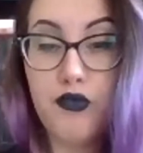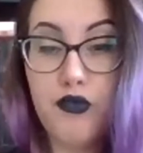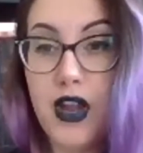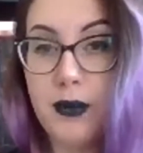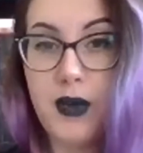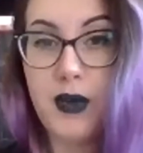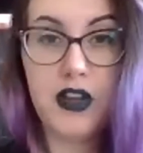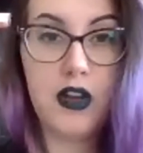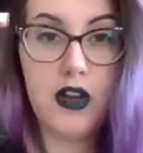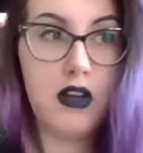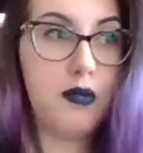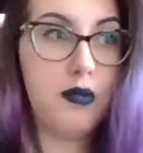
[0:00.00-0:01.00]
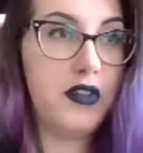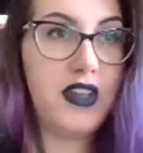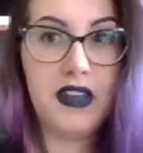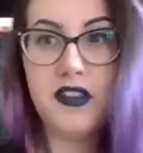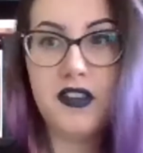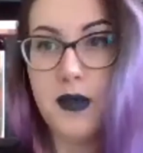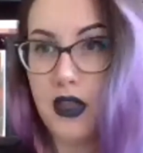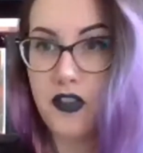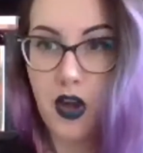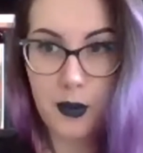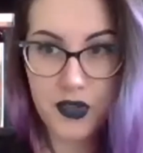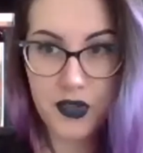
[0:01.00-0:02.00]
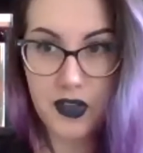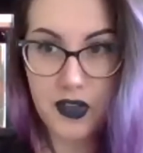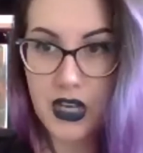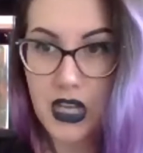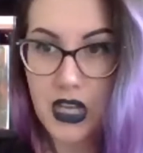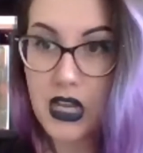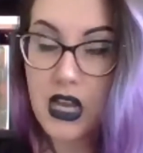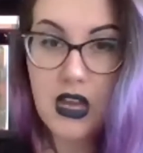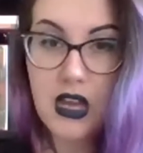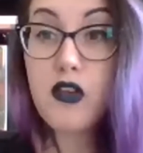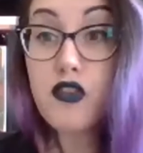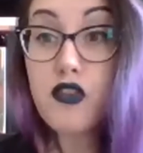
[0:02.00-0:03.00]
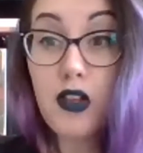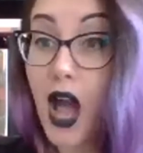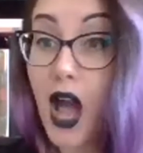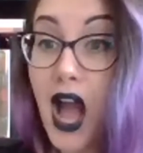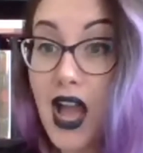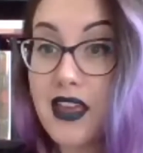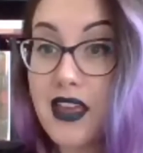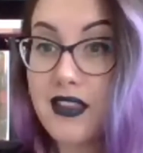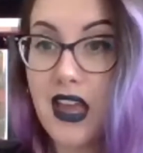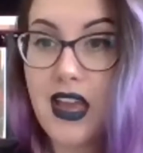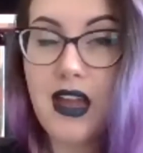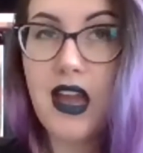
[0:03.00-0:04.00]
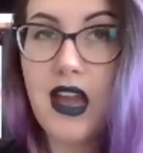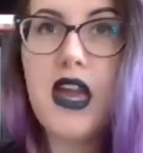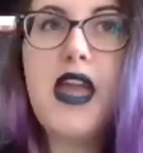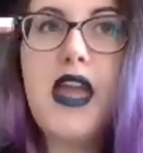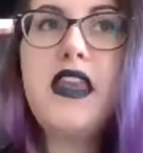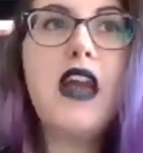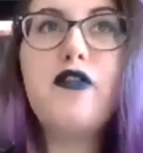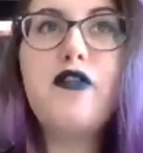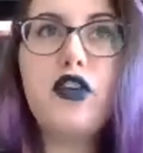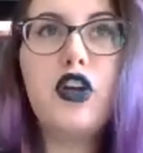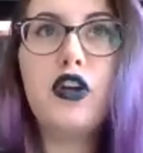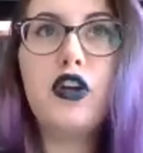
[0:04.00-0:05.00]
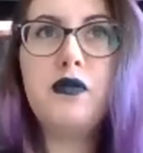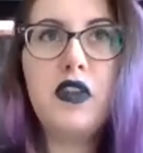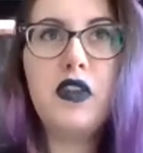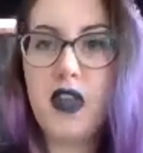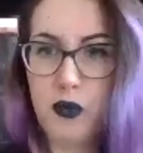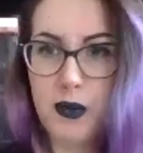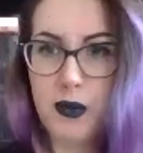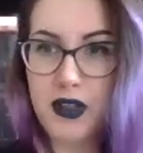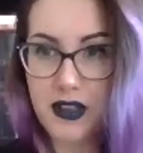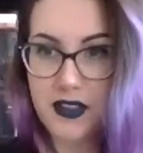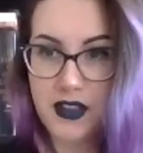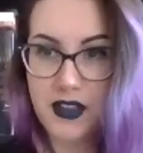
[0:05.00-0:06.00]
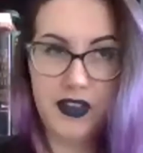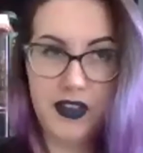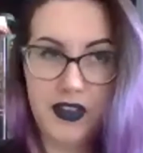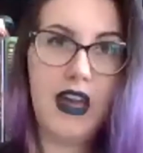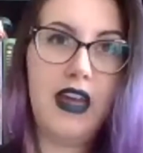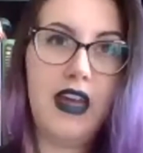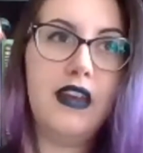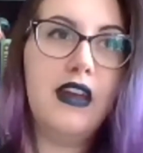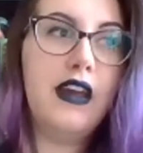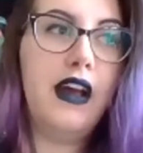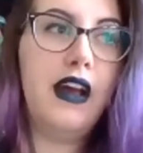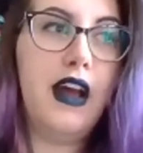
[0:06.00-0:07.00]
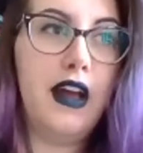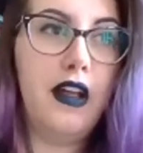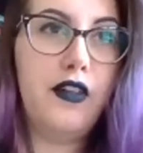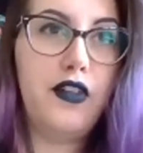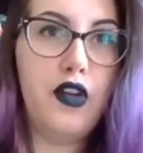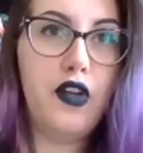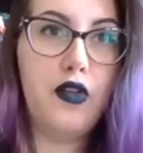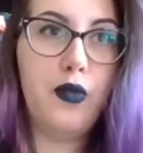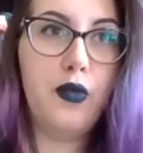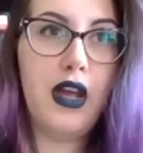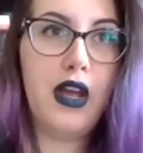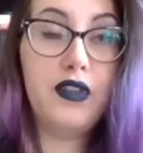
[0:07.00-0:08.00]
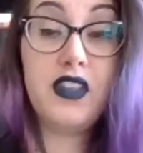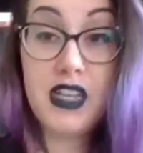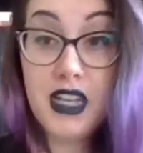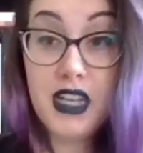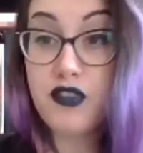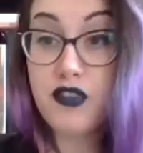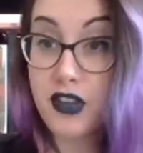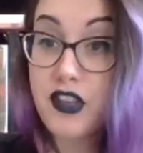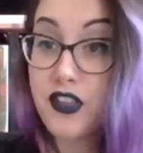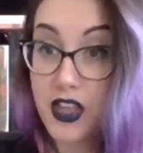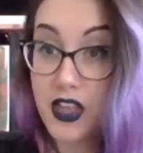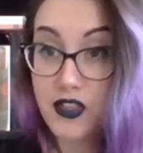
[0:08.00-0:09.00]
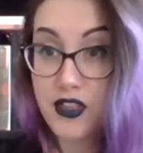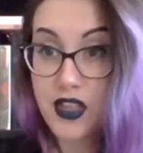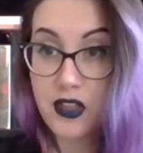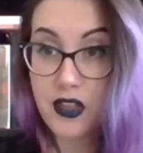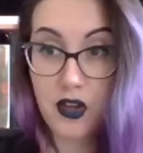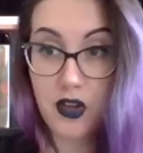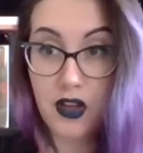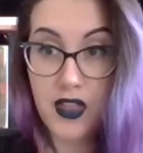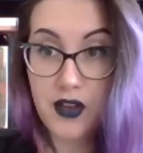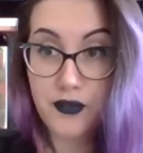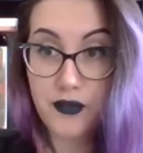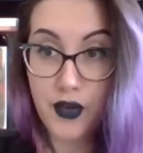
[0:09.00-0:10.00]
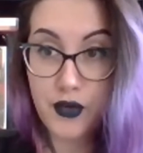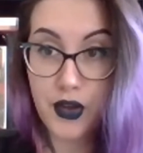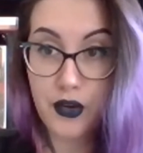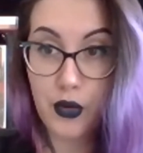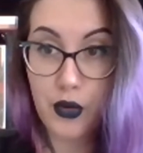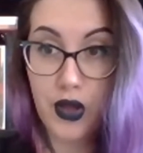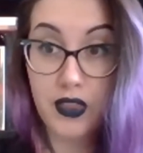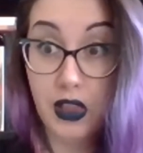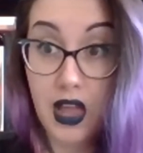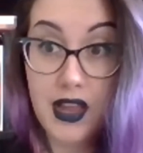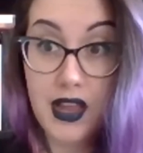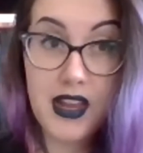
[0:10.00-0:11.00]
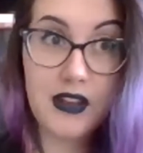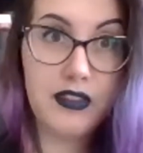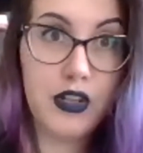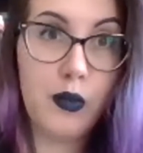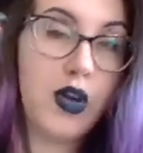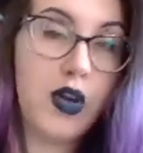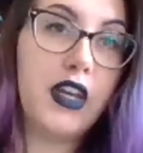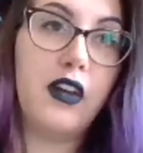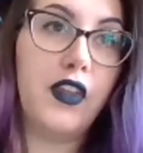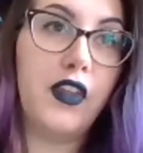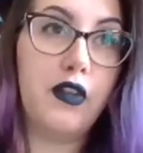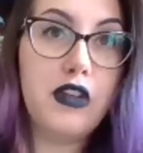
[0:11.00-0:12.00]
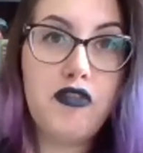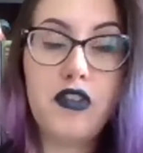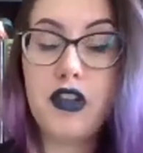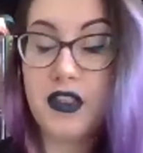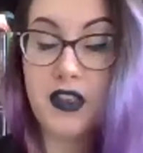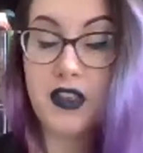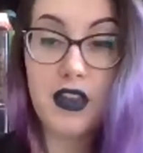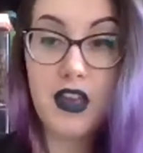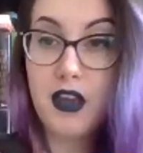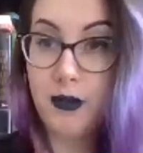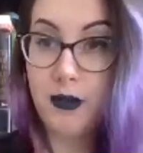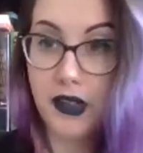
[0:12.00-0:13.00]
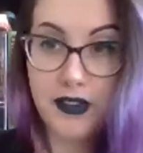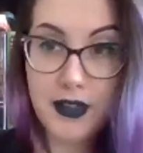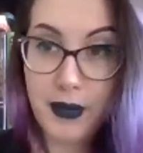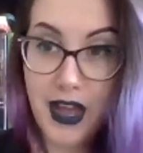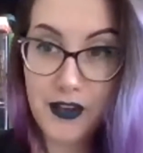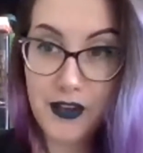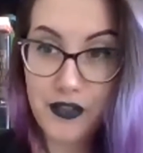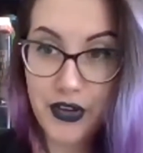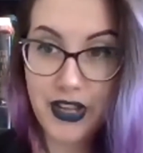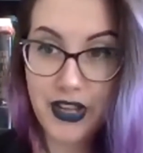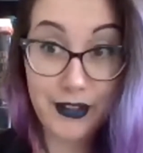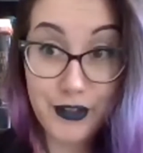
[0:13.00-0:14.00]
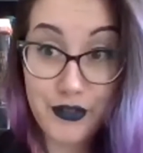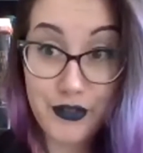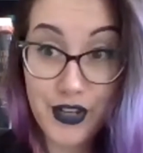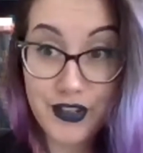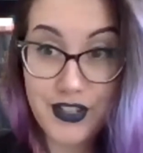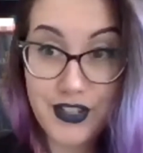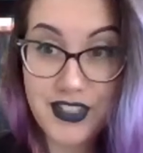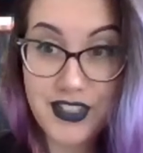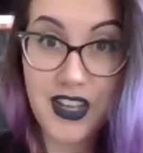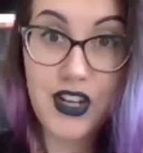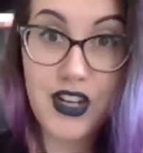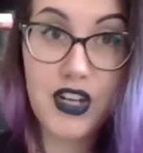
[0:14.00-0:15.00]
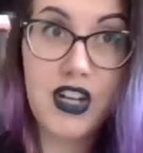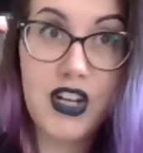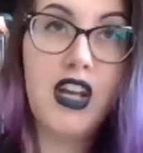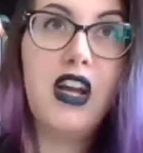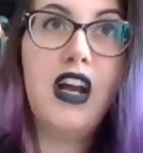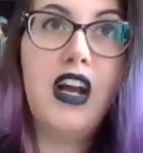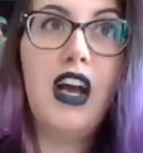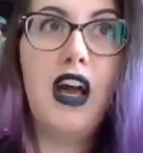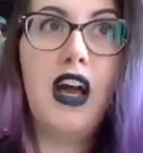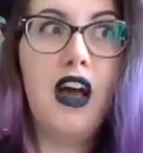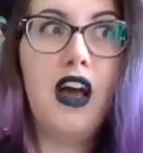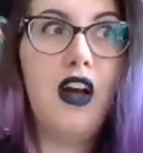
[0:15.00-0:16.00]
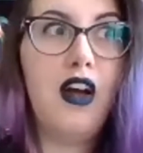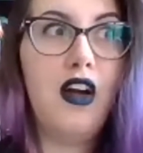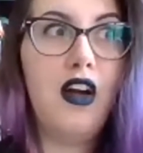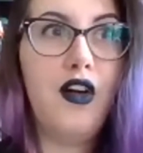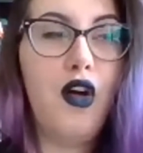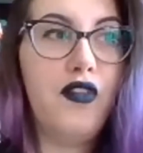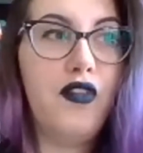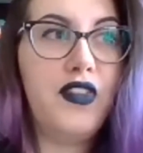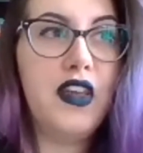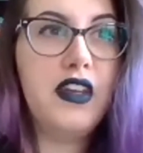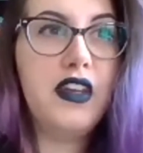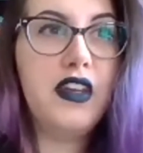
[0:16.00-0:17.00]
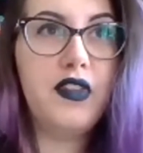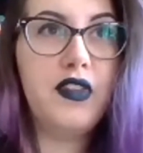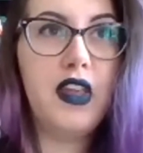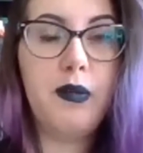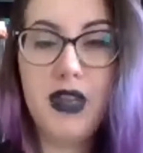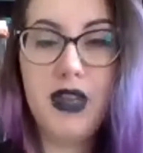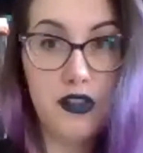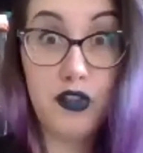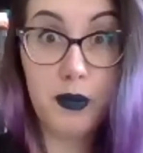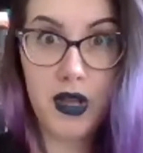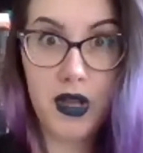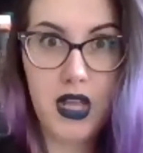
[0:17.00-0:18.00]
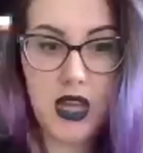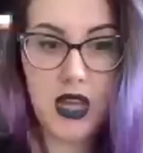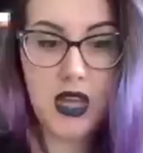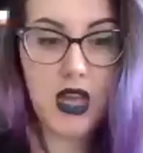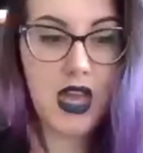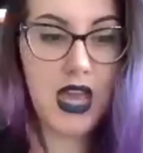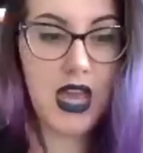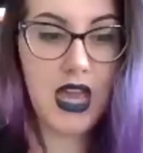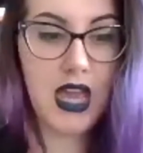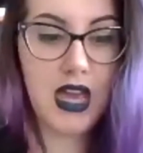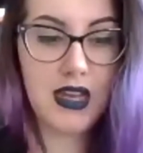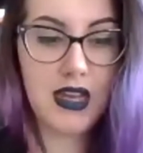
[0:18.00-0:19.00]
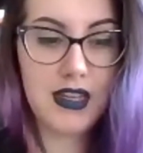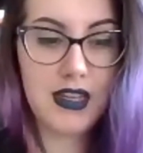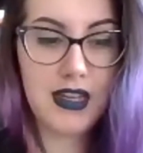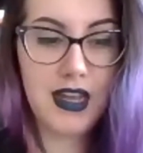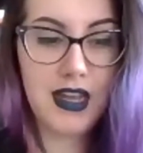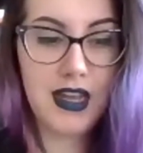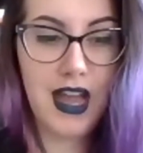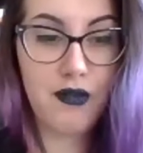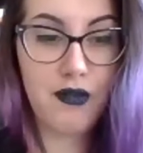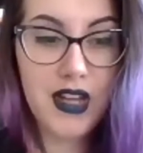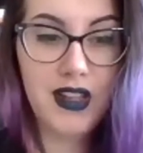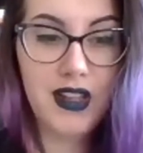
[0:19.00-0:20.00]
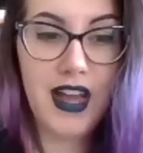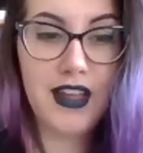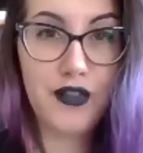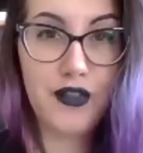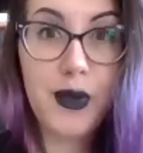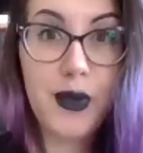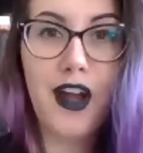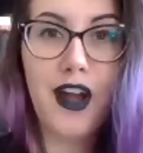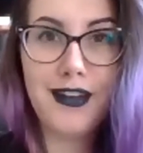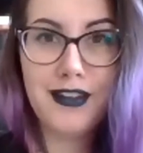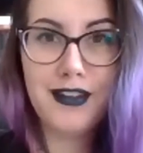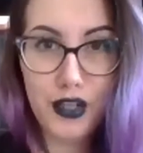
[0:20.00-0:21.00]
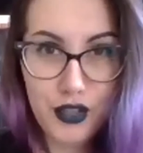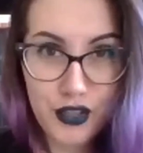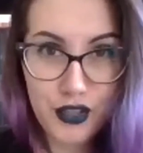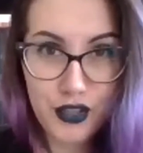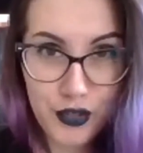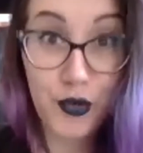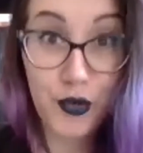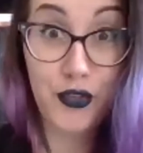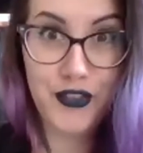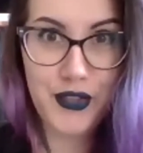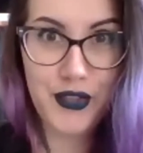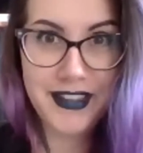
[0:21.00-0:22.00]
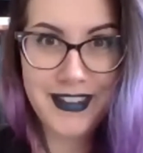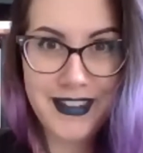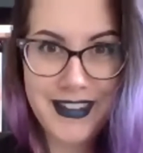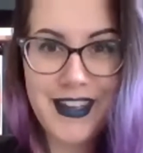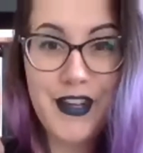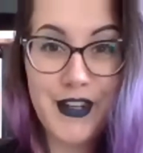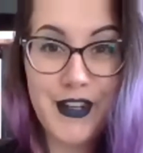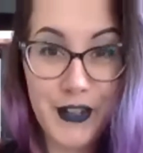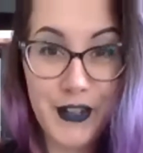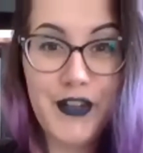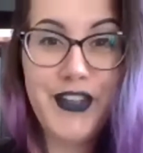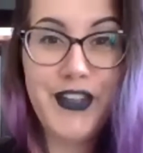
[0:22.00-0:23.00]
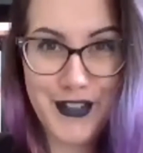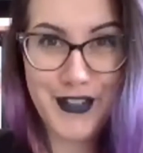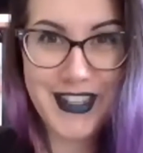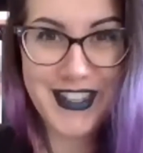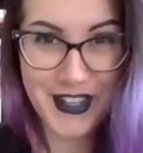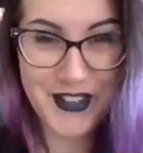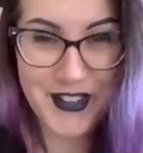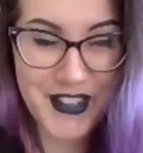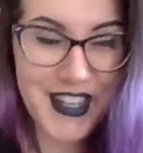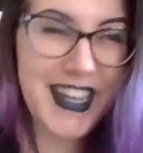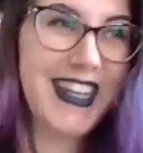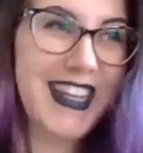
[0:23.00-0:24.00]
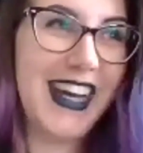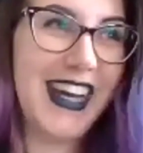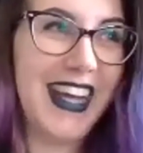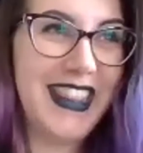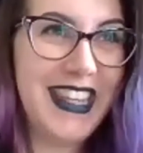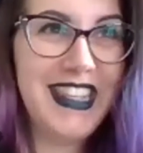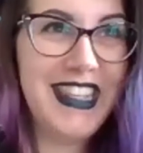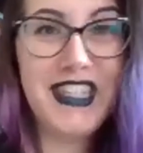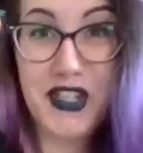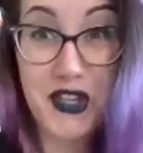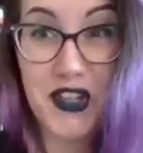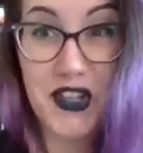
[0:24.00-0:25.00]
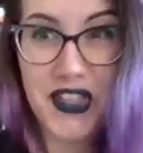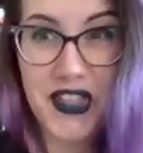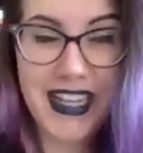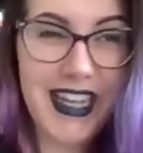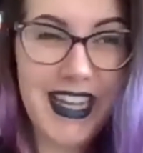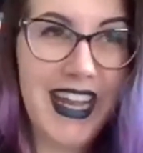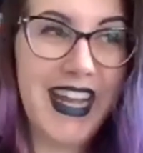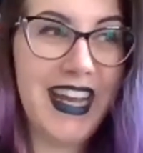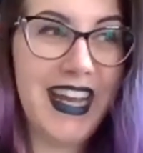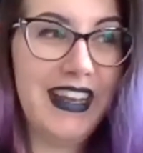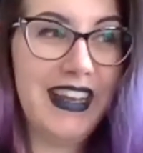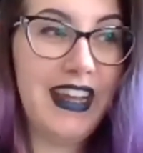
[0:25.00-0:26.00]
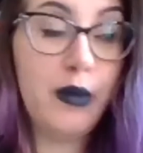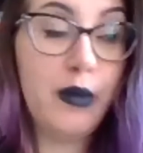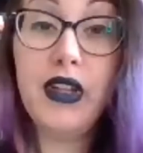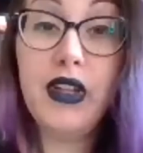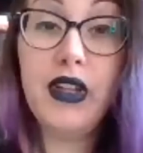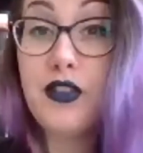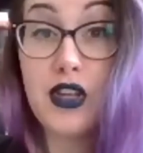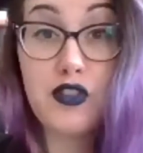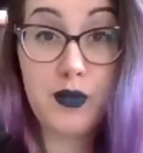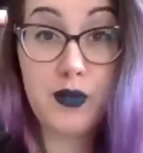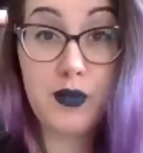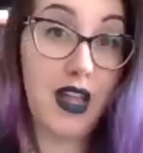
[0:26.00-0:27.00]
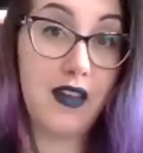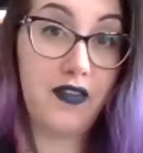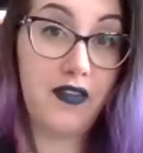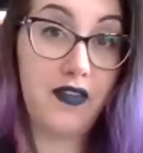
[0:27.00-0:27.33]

Rick Baker, Dick Smith, Tom Savini, there's all guys. It never occurred to me that women did stuff like that. So when I was a teenager and I saw that photo online of her working on the creature, and it said Milicent Patrick, illustrator and designer, all of a sudden it was like being struck by lightning. And I realized, oh my God, girls do this. Girls can do this too. This is a girl thing, and it completely changed my life.